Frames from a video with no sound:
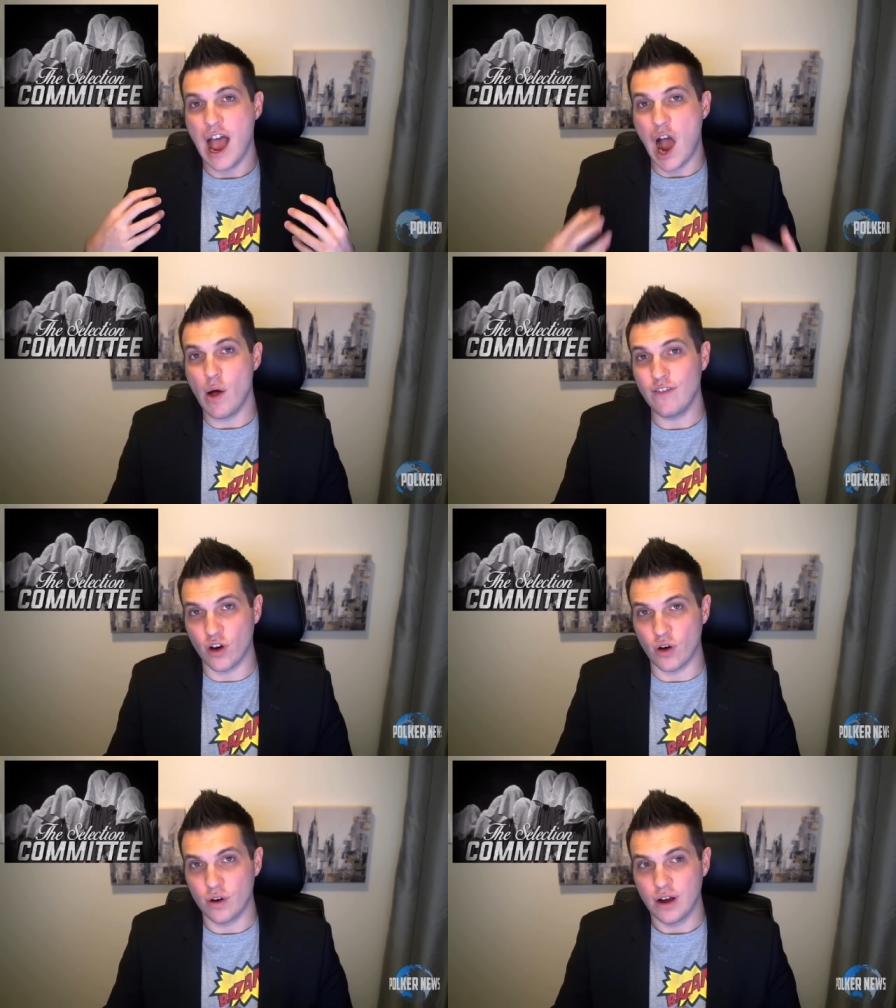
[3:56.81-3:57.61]

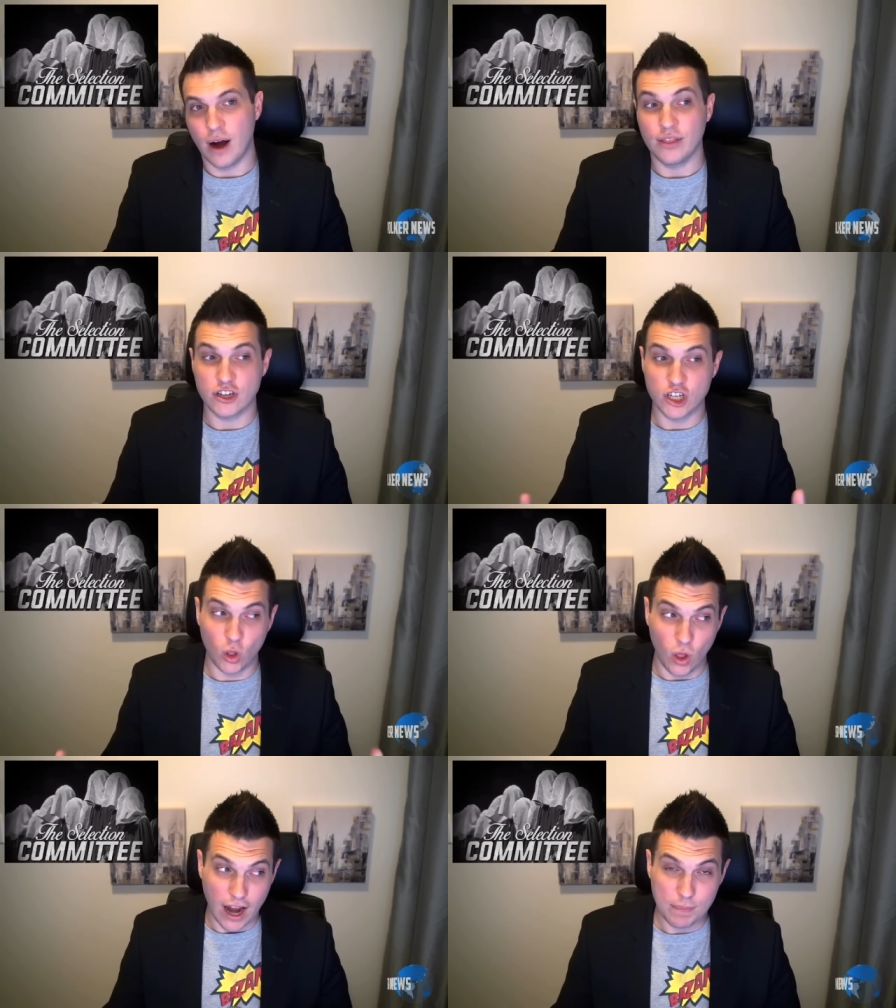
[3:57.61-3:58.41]
However, there's a
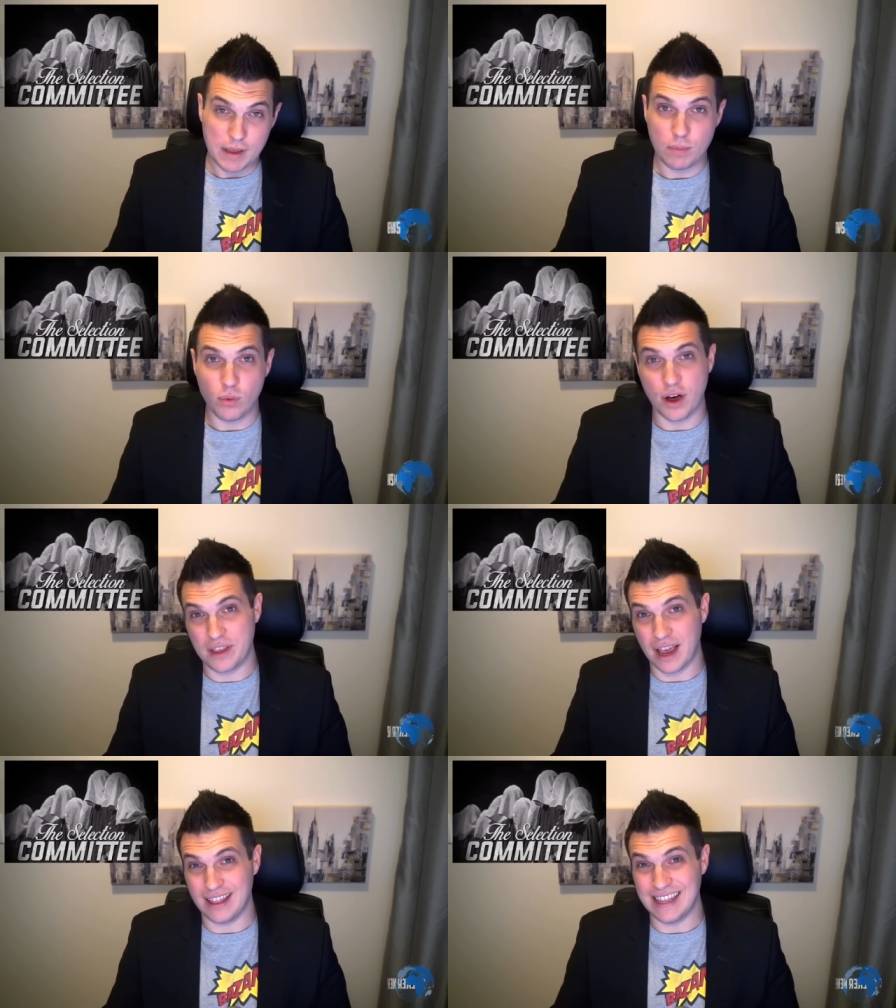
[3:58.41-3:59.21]
lot of people on
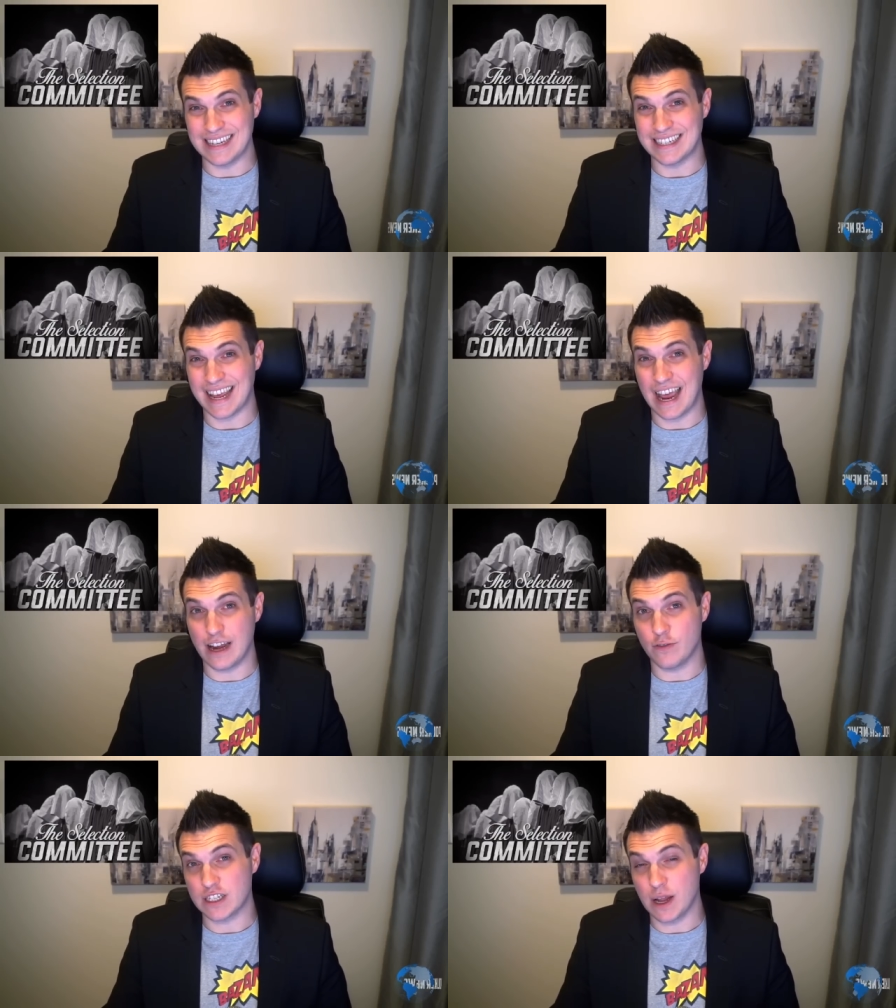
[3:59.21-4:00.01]
that list,
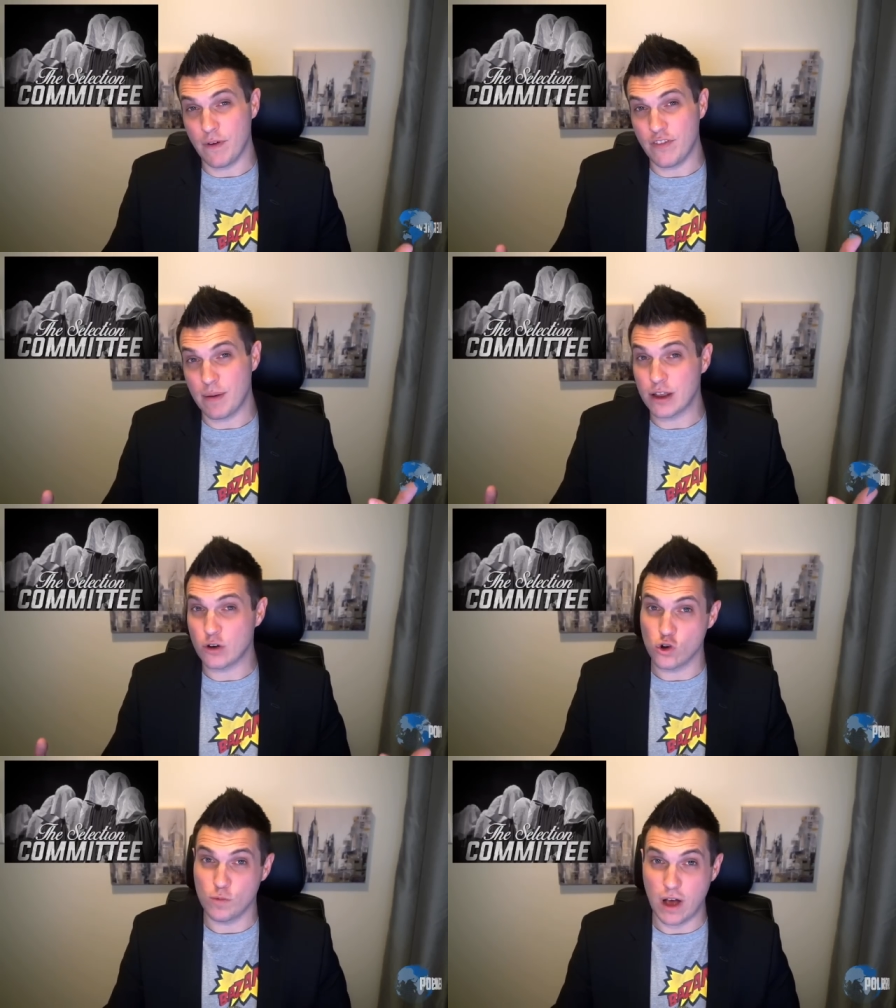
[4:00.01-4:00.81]
and if some of them can
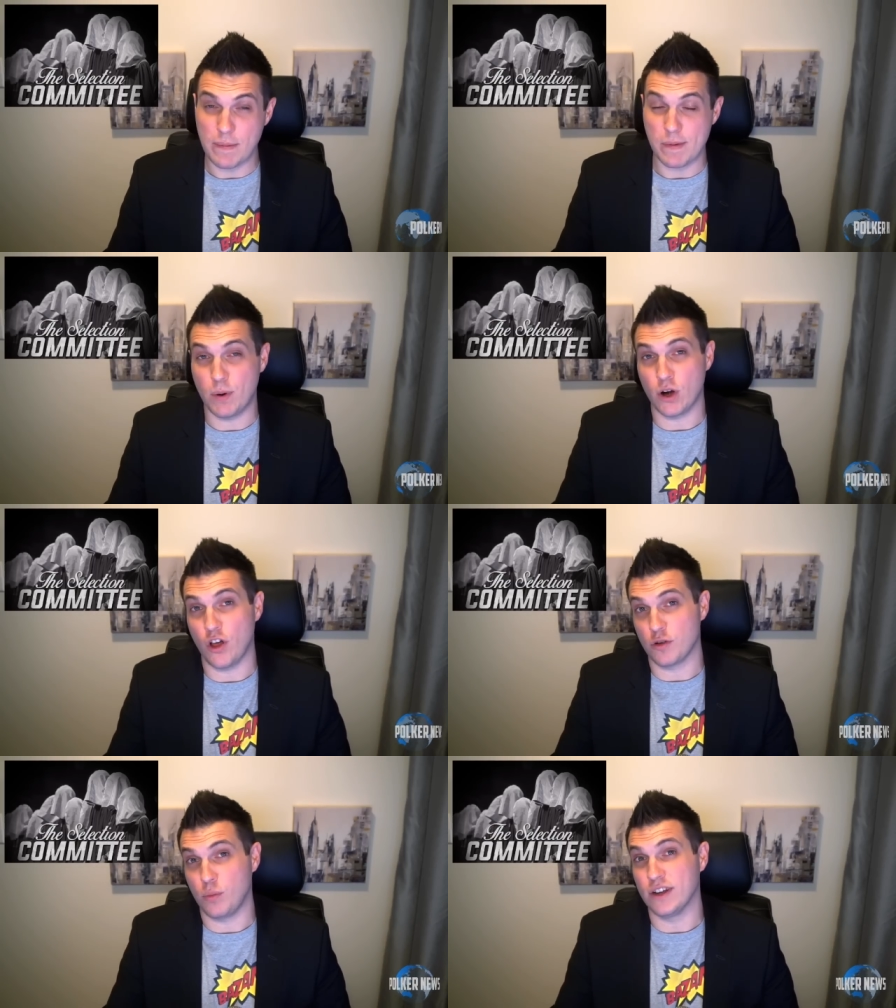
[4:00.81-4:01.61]
group up and put
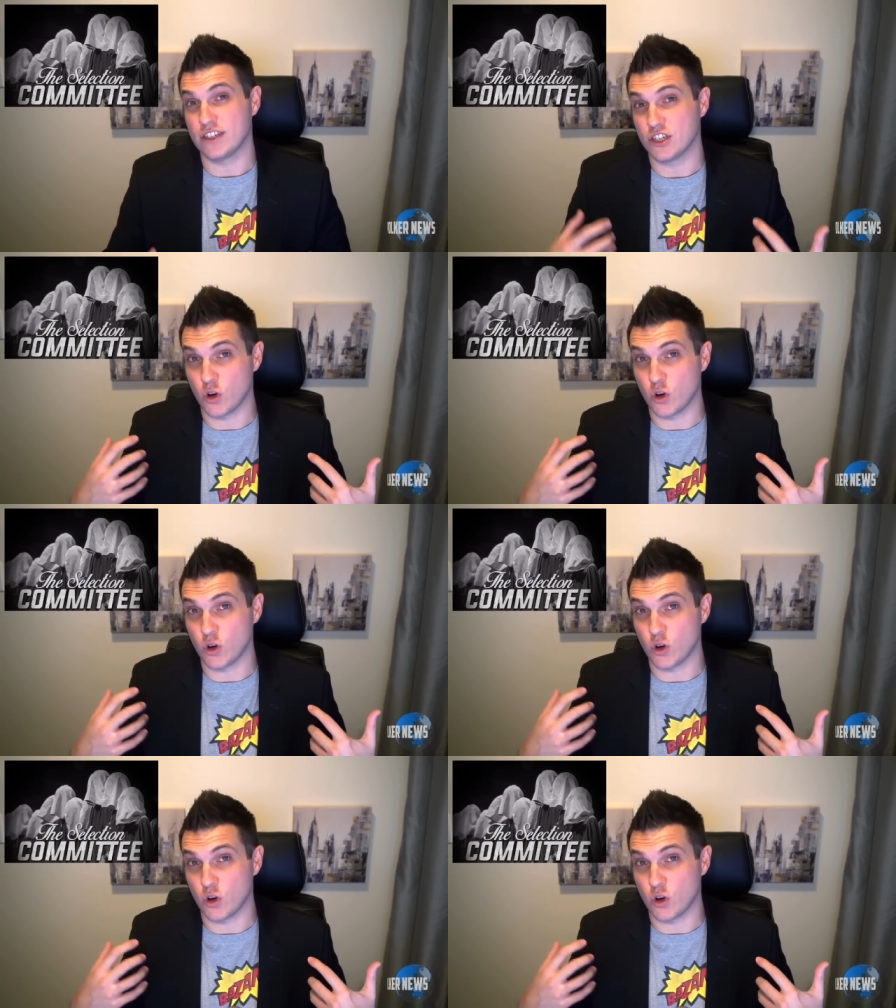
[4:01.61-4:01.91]
all their points to